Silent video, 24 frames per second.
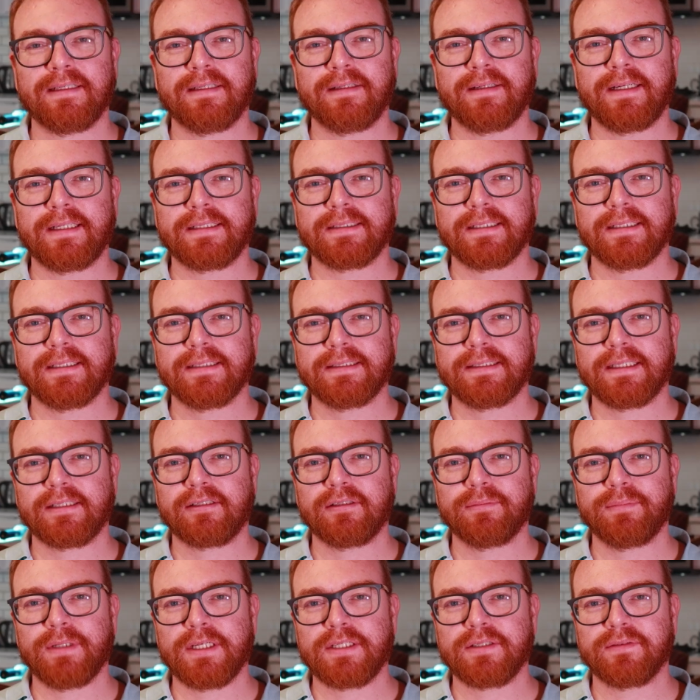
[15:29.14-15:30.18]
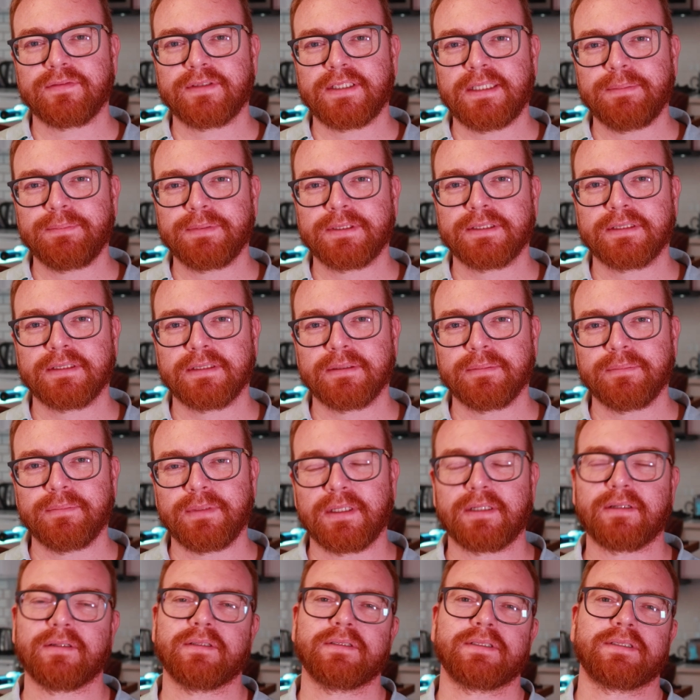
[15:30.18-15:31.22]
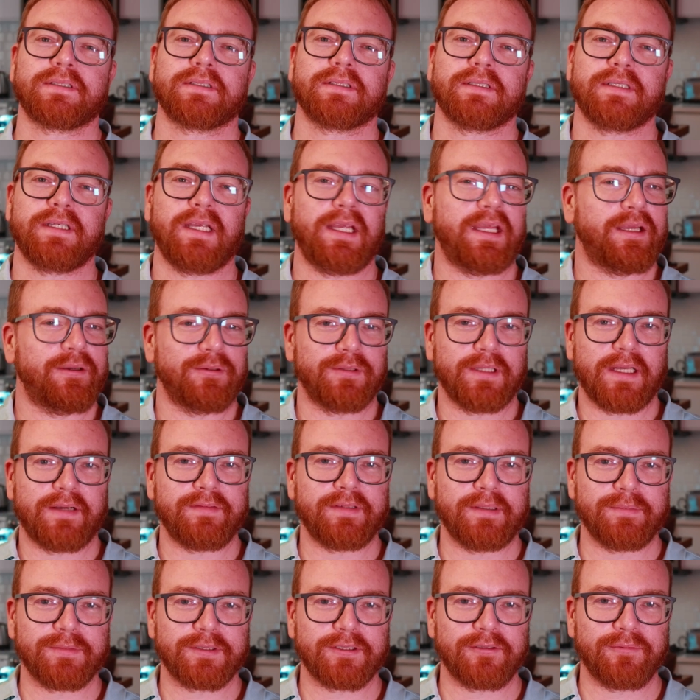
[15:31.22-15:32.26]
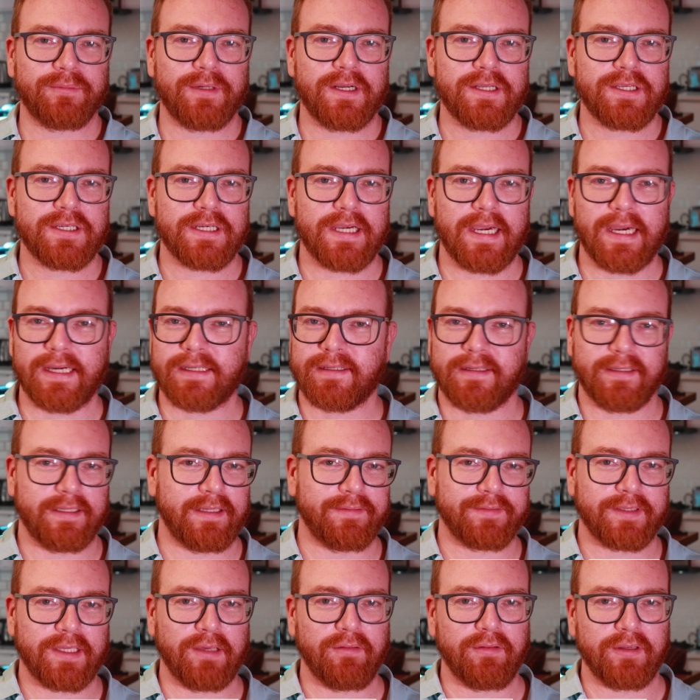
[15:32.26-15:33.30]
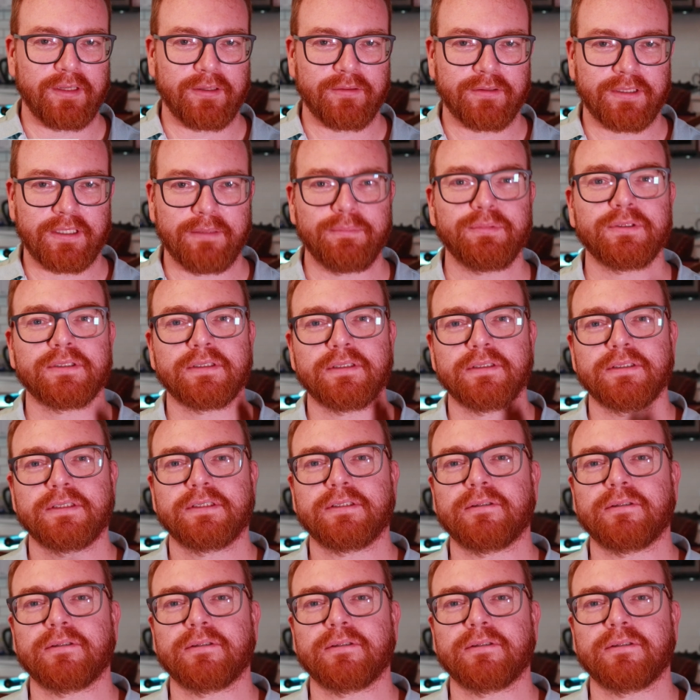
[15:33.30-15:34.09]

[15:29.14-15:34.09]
Right, second batch of tips because you love them so much and I love giving you tips.